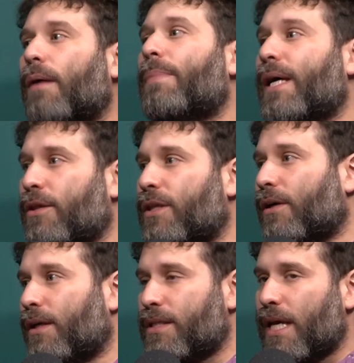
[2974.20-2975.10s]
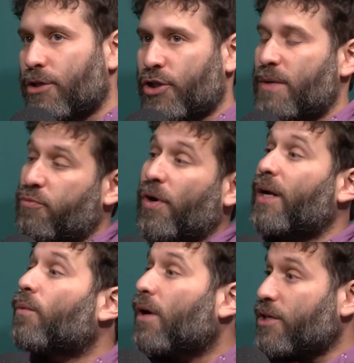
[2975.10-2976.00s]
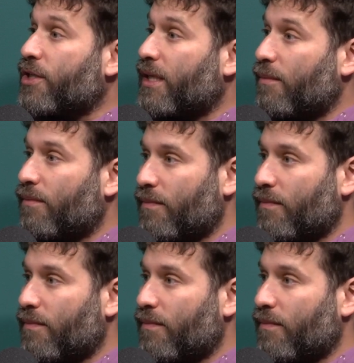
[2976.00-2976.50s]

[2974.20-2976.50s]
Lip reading: big theory is that she brainwashed him